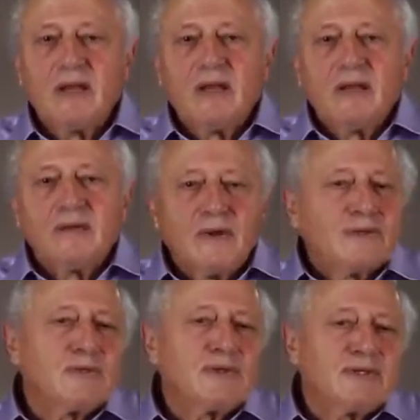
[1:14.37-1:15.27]
No
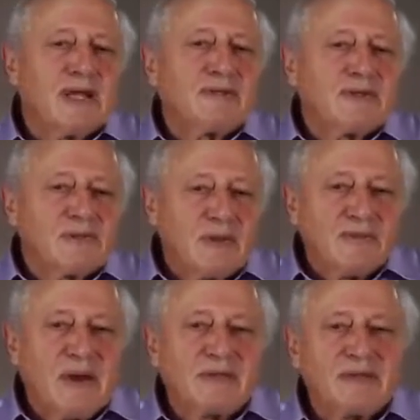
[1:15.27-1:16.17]
Jewish settlements were
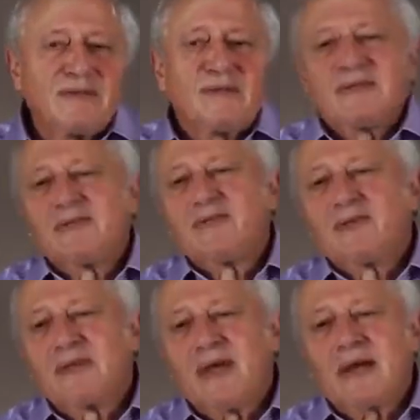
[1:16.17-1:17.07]
abandoned
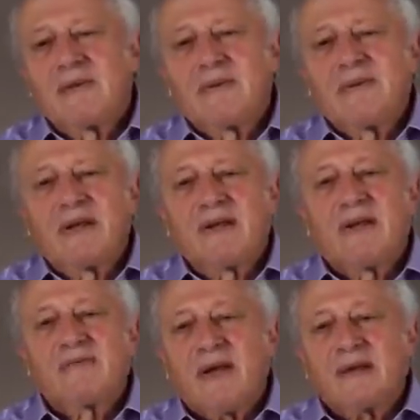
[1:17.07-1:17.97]
during the Arab rebellion.
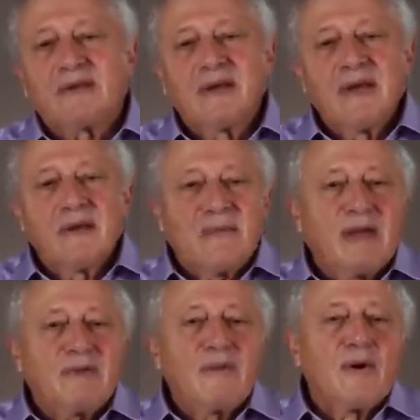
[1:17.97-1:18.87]
In fact,
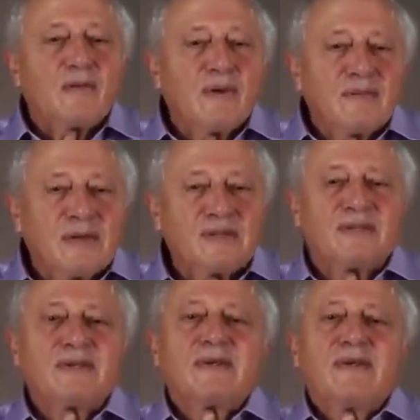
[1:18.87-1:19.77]
many more were built.
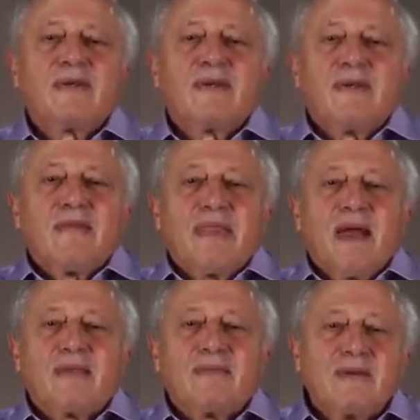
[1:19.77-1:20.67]

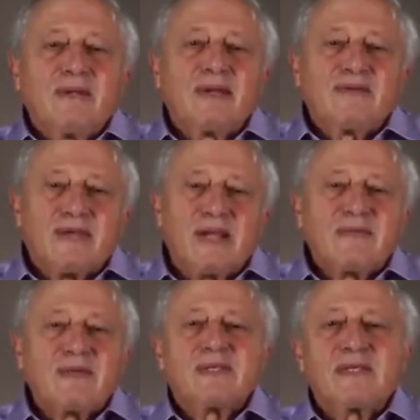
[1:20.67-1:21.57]
And the building of
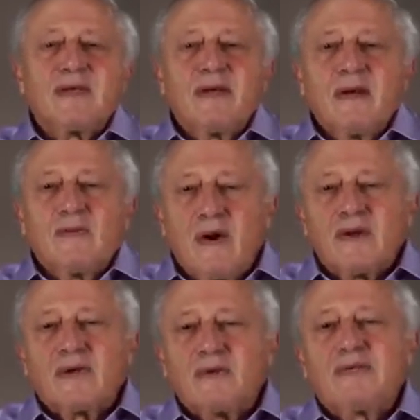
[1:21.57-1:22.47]
settlements
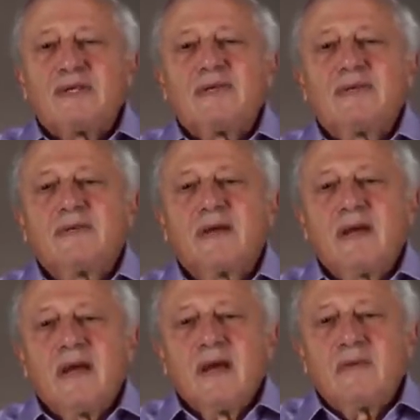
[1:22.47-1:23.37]
was continued
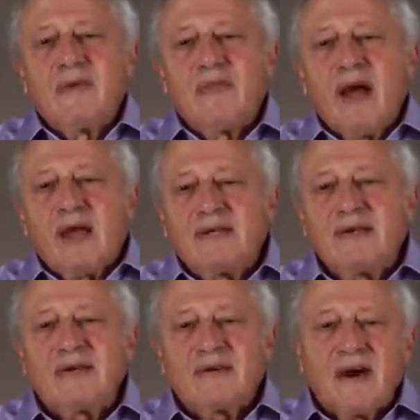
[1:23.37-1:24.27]
with the
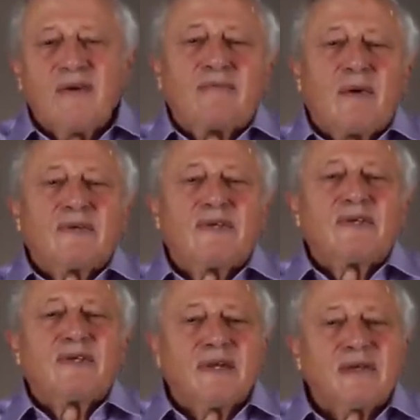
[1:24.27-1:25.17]
idea of
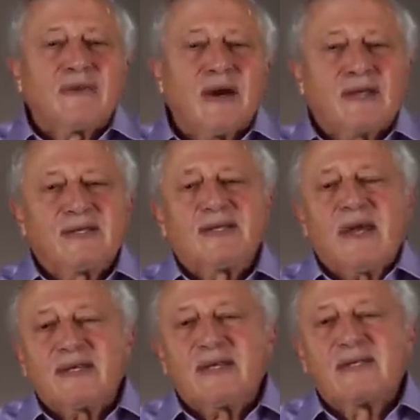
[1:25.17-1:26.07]
partition in mind.
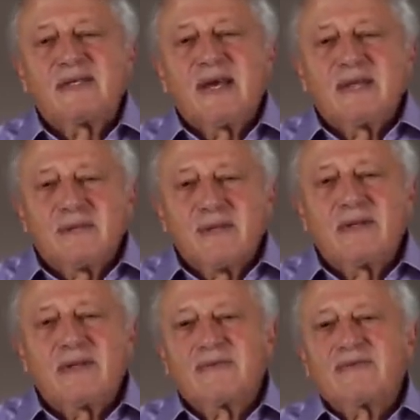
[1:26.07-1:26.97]
That is, the
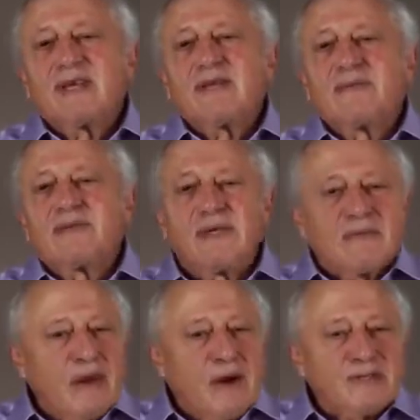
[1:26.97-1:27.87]
building of settlement in
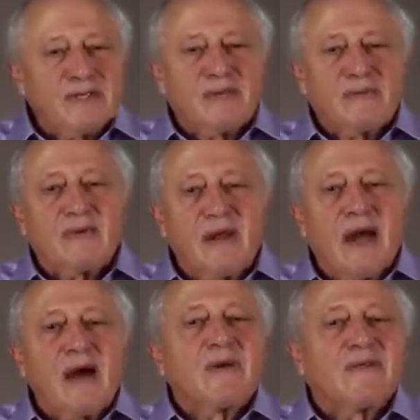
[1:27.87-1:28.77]
blocks that would
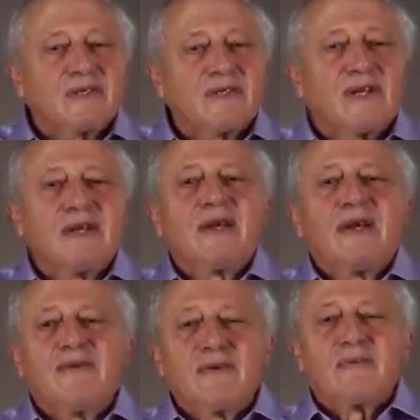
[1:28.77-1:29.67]
allow eventually
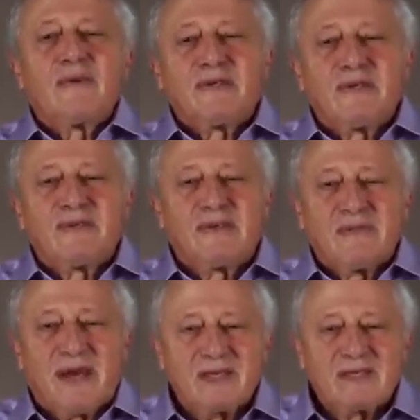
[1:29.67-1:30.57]
for the partition of
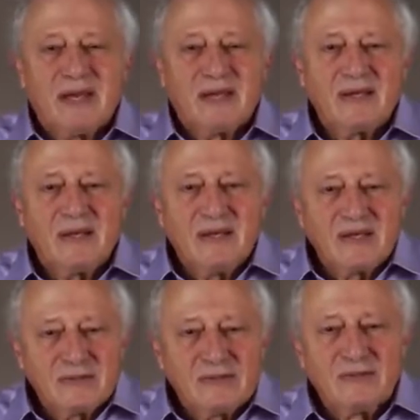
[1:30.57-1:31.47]
Palestine
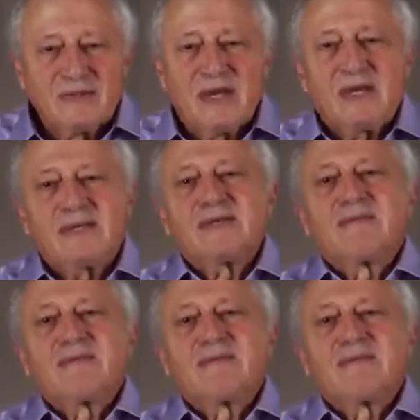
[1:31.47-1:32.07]
into two states.